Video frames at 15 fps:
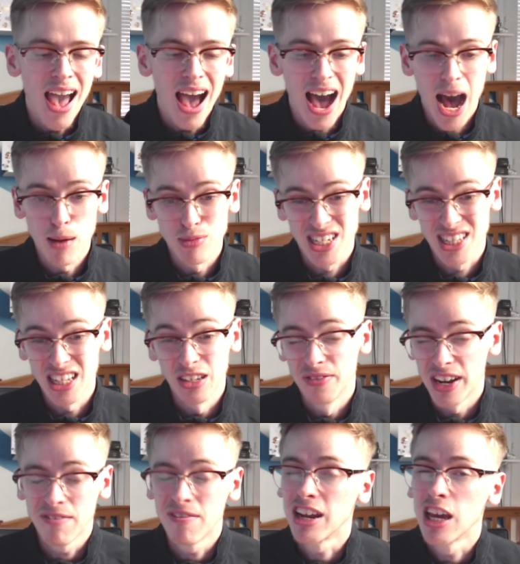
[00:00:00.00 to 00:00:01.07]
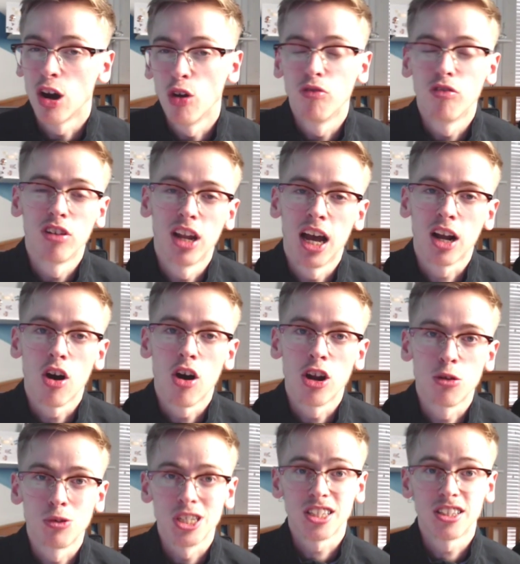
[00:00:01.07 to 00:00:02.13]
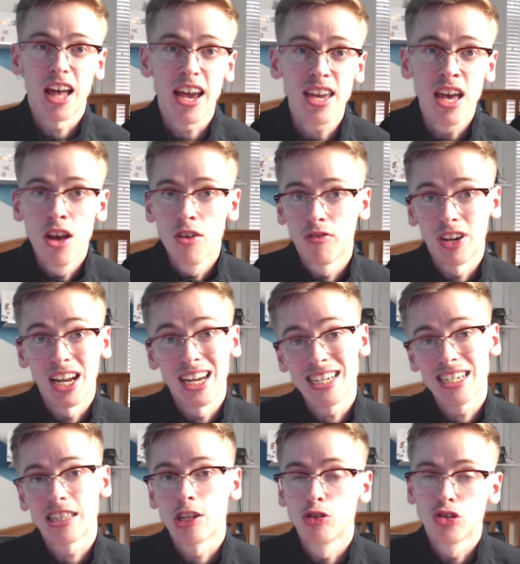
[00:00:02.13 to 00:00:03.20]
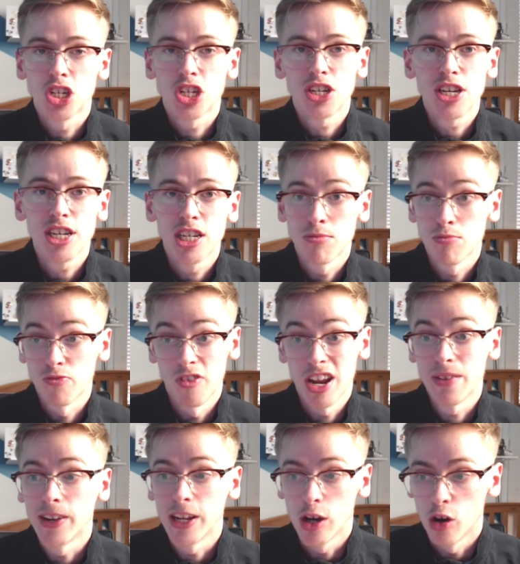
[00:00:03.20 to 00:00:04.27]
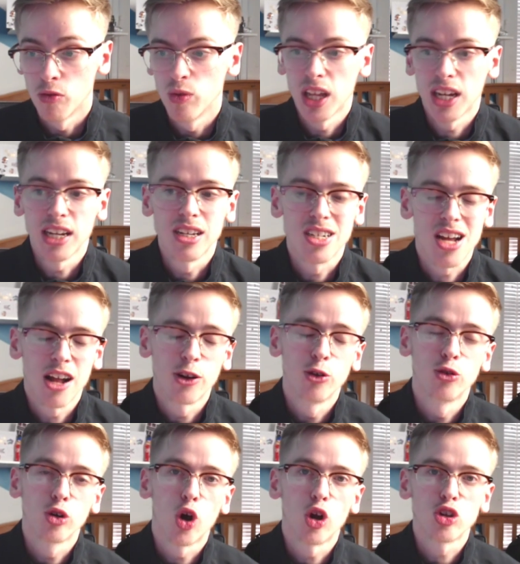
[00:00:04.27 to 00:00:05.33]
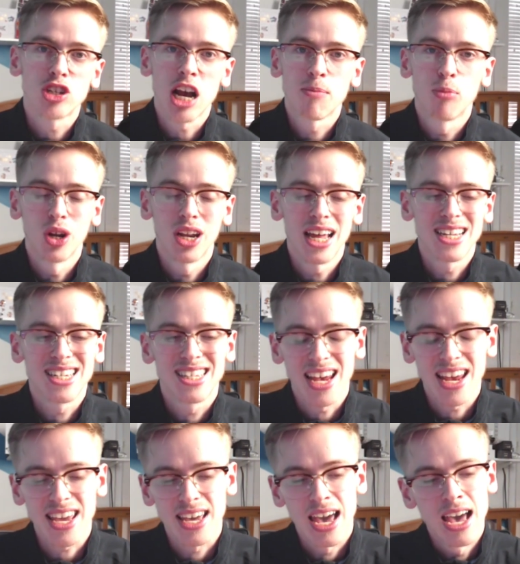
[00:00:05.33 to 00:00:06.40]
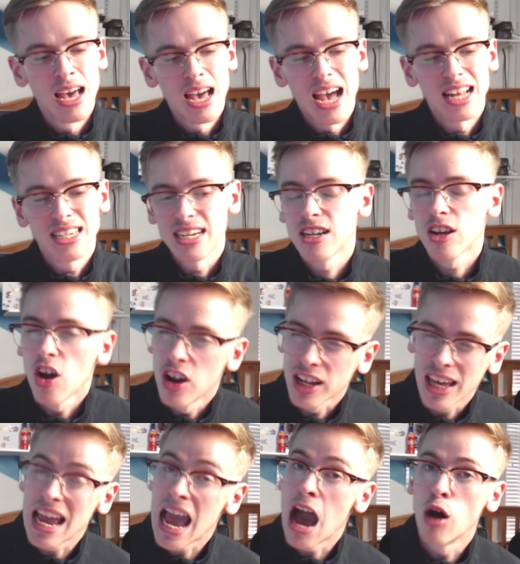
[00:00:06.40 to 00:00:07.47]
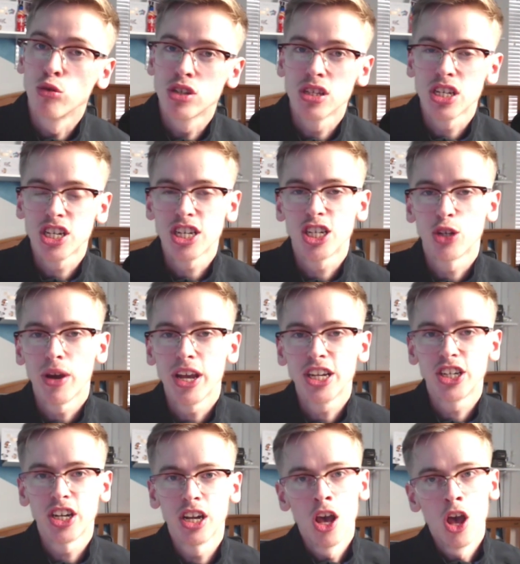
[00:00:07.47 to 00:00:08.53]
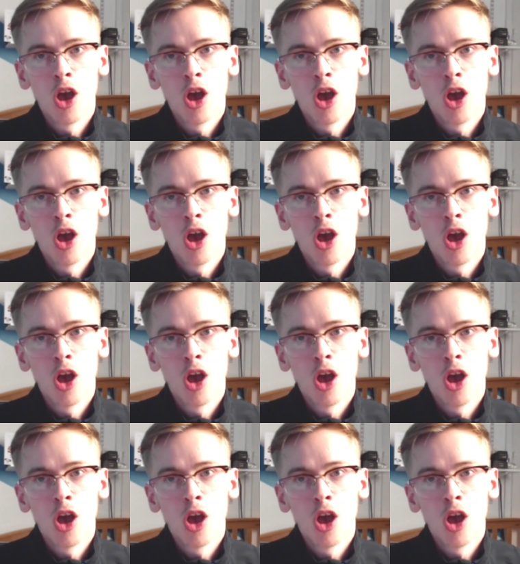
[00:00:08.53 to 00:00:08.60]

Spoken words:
I'm still very hopeful that Garner will stay for at least another season. I'm very hopeful that he'll sign another contract. But let's take Adissa Garnegay out of the situation.